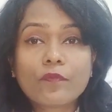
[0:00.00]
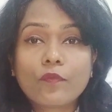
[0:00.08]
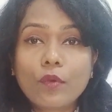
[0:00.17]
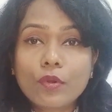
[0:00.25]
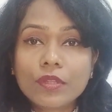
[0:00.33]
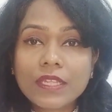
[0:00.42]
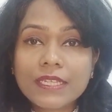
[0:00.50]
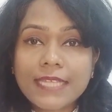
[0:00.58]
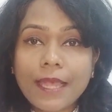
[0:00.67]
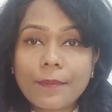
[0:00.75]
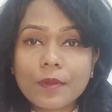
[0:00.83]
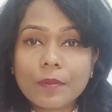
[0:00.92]
4 things
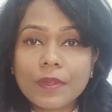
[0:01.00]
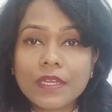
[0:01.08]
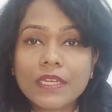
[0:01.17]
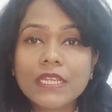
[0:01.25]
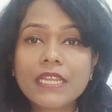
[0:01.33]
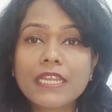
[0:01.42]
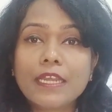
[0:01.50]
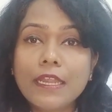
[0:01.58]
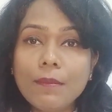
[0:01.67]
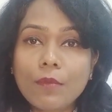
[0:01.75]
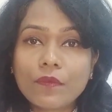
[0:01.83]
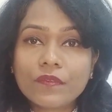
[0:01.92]
I am repeating:
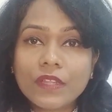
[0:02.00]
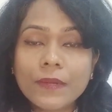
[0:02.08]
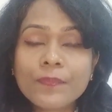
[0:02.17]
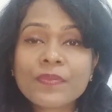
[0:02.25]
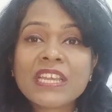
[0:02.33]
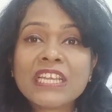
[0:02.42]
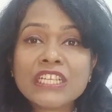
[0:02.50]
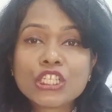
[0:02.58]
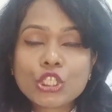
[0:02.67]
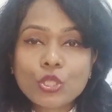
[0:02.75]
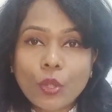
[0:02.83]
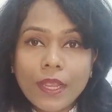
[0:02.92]
name of the
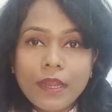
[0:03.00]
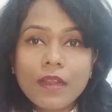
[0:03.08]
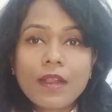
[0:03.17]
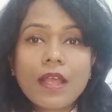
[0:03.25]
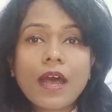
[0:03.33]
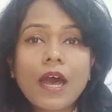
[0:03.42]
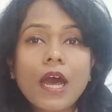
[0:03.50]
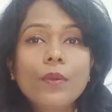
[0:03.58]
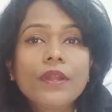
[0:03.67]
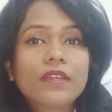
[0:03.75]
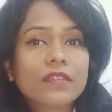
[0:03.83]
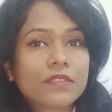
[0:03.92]
soil, how
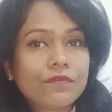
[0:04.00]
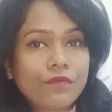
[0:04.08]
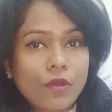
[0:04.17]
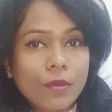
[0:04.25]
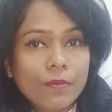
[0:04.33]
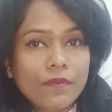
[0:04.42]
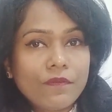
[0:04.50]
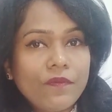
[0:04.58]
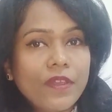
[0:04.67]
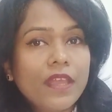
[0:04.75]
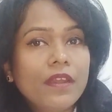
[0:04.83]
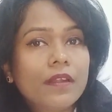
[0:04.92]
it is formed,
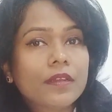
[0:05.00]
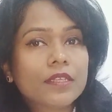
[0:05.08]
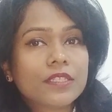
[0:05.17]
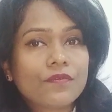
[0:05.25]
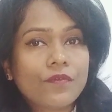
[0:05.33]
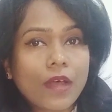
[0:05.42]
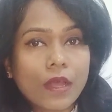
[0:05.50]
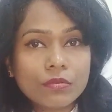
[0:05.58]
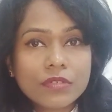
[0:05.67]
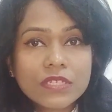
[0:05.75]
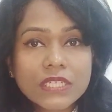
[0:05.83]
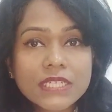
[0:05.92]
where it is
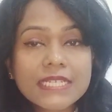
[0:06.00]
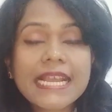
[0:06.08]
found,